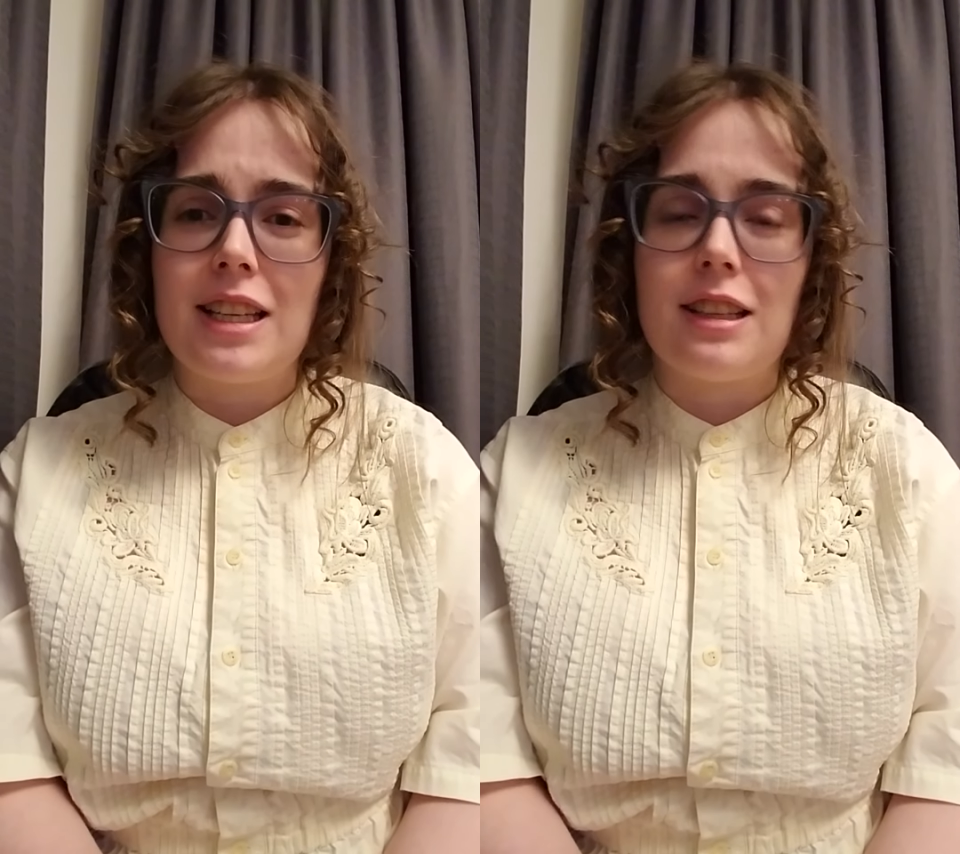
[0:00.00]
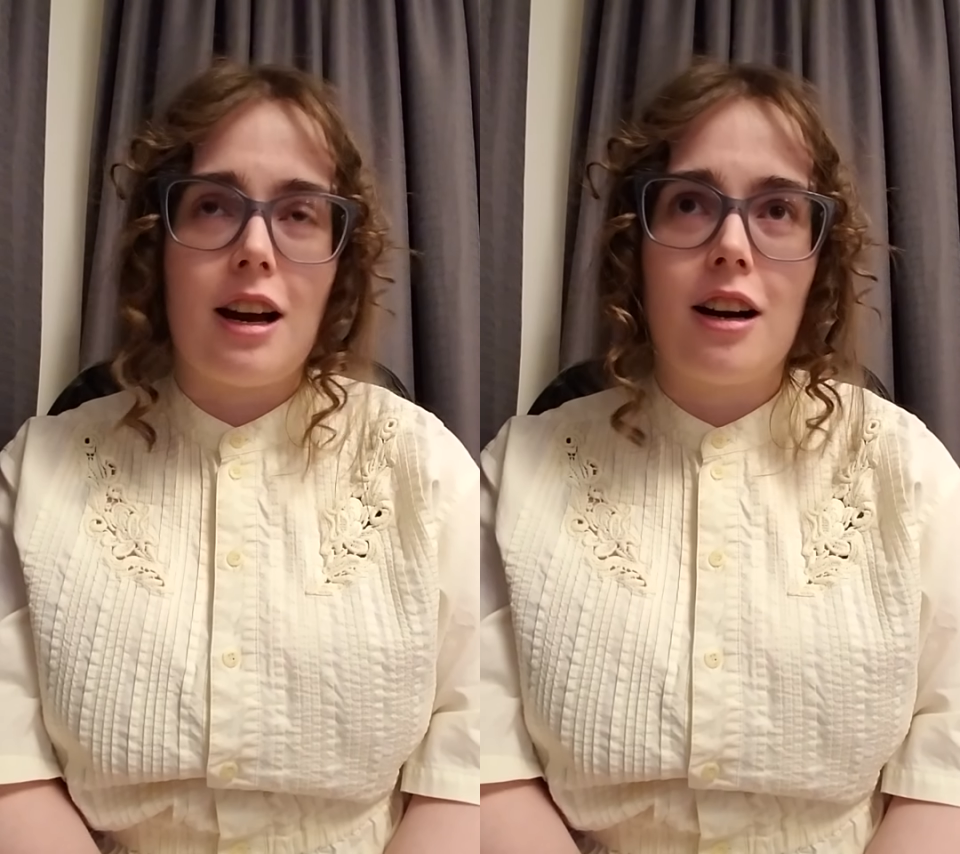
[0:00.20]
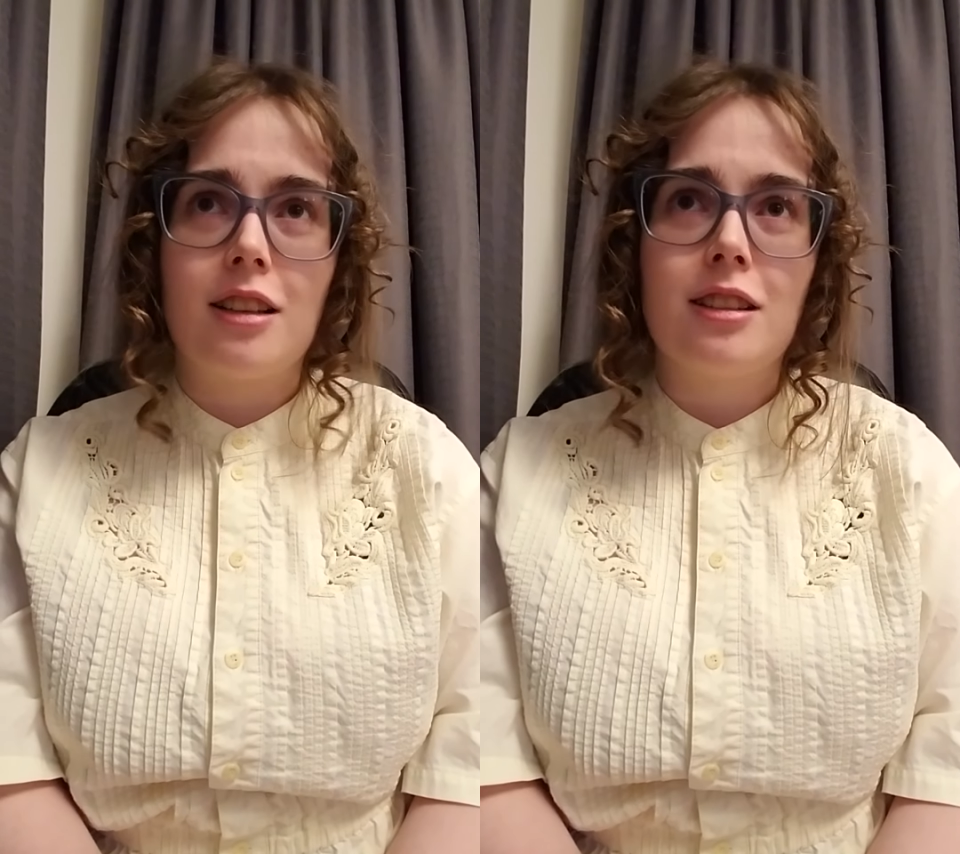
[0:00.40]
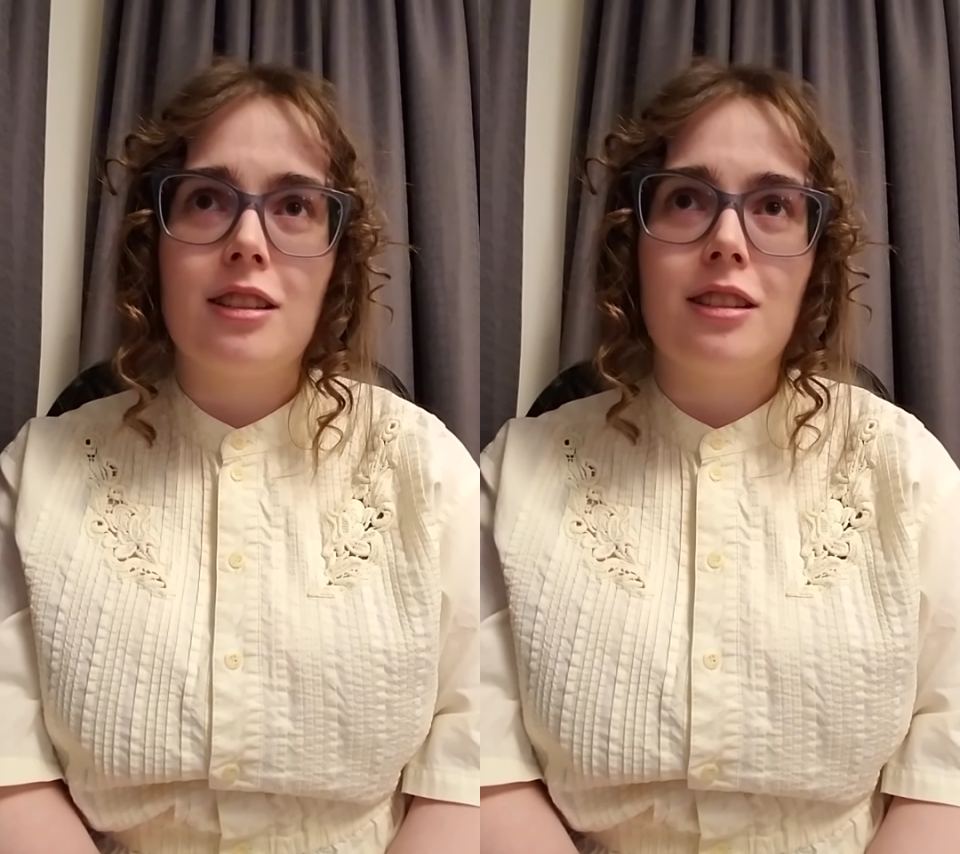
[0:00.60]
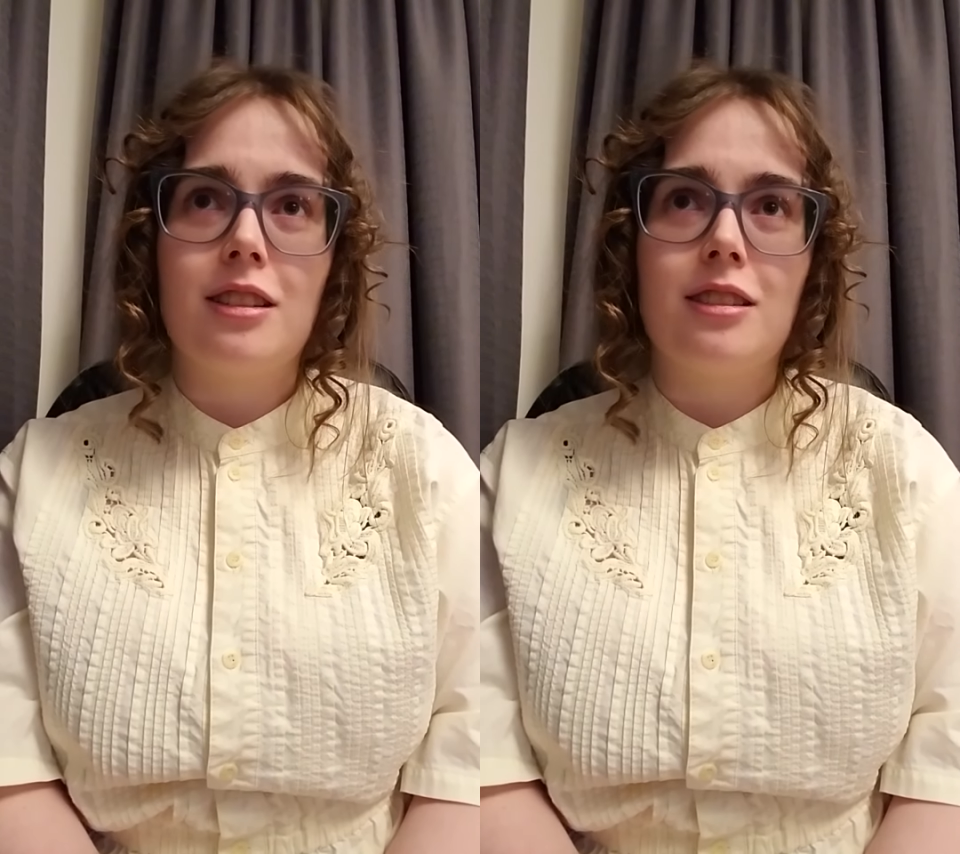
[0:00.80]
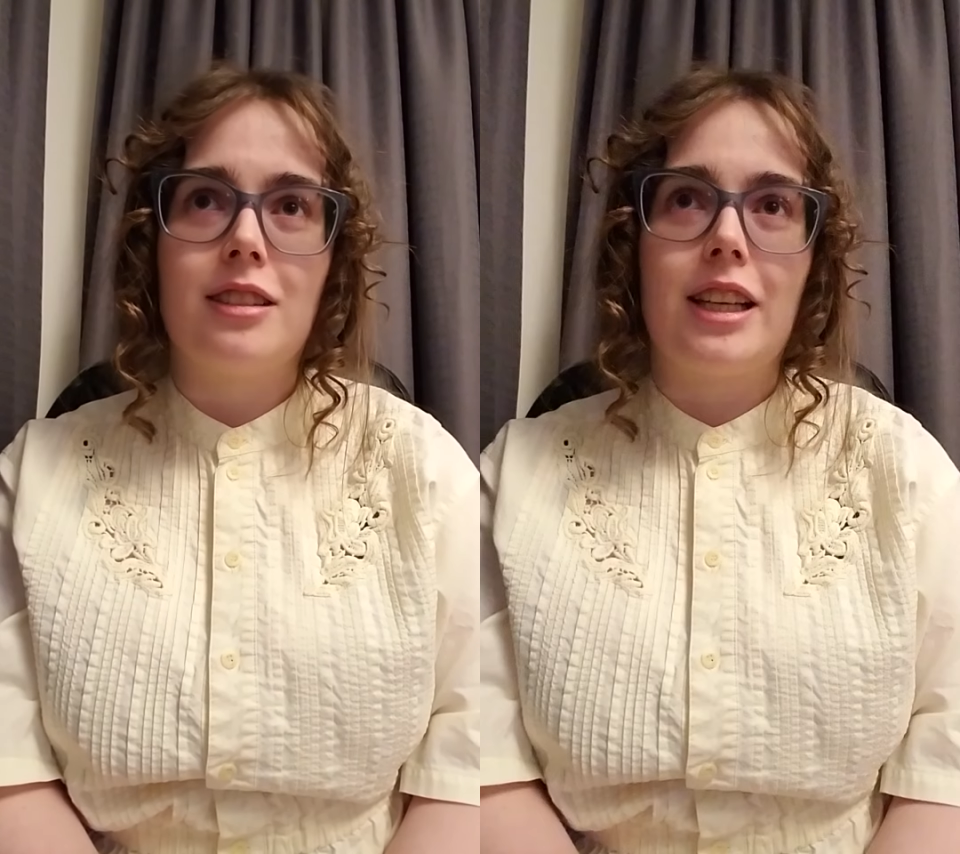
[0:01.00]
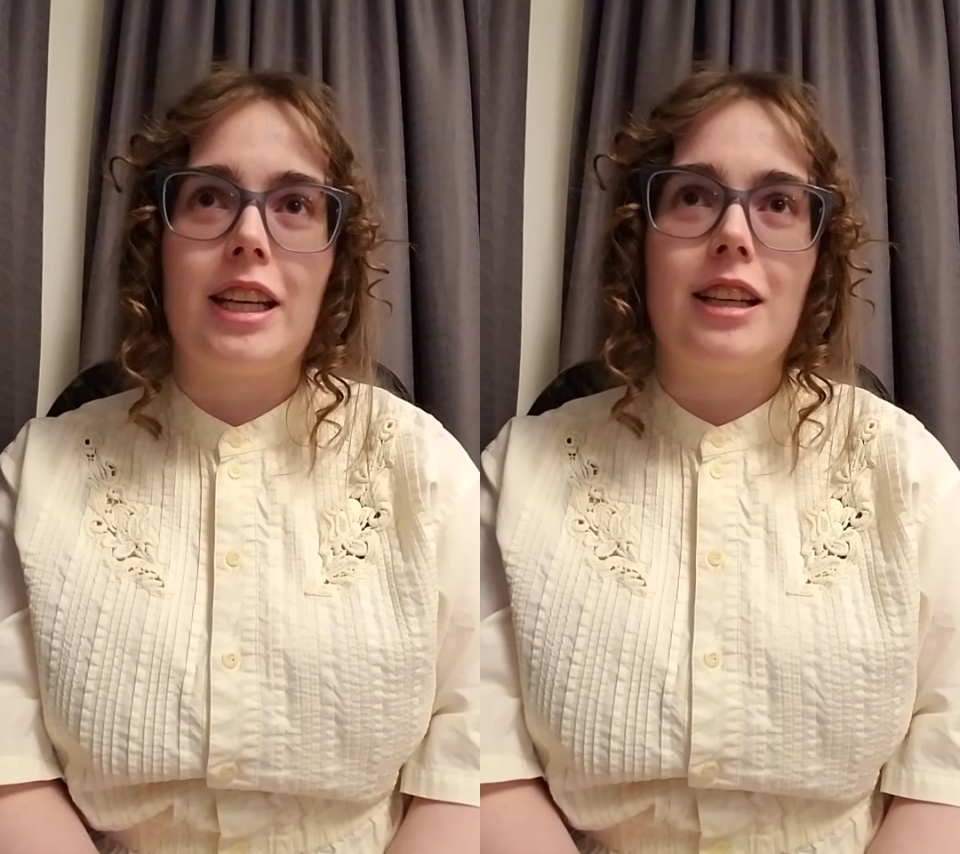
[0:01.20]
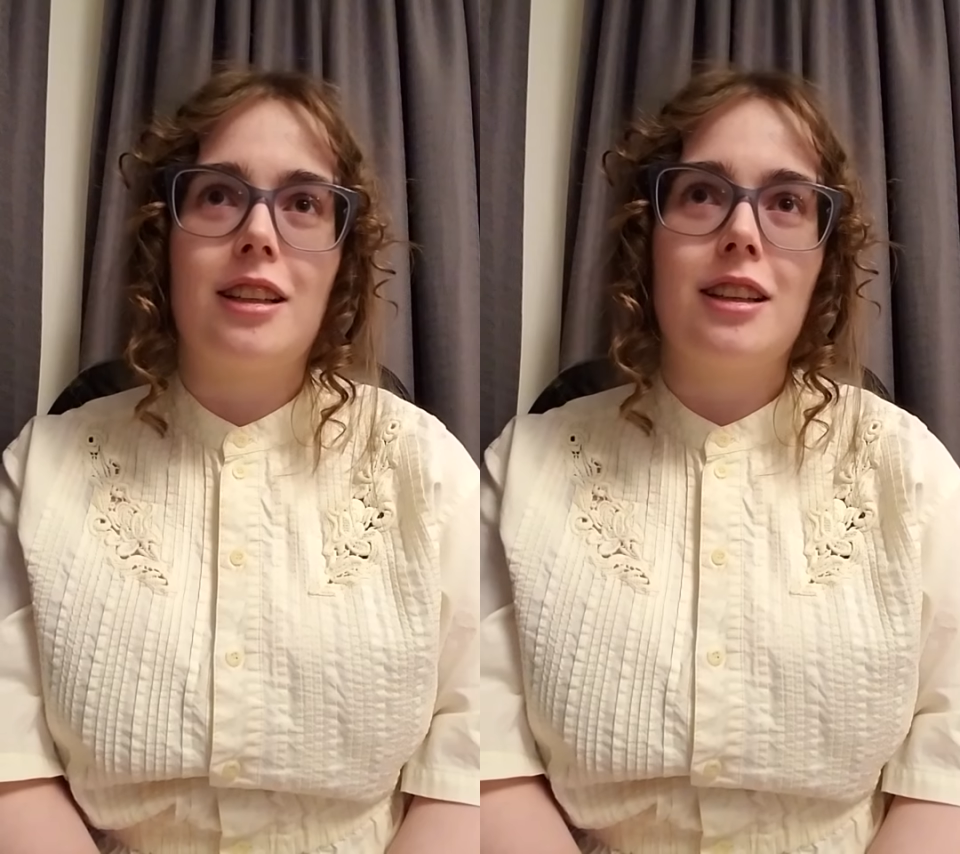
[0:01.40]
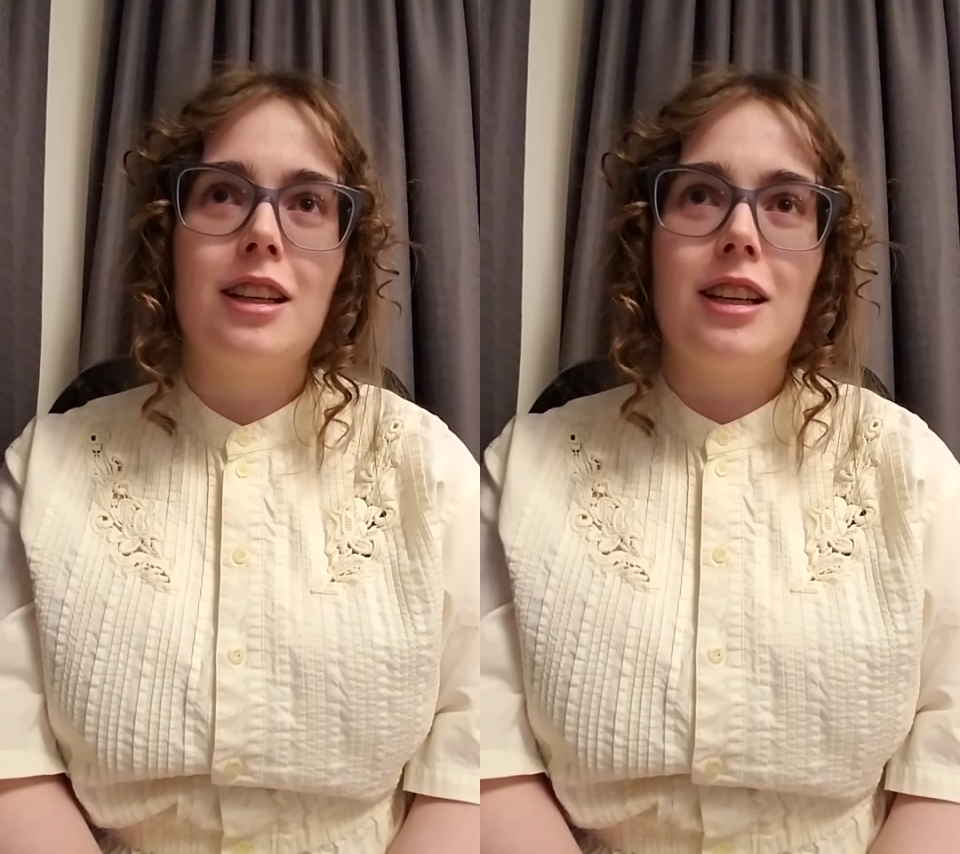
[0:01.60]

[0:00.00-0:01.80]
young, like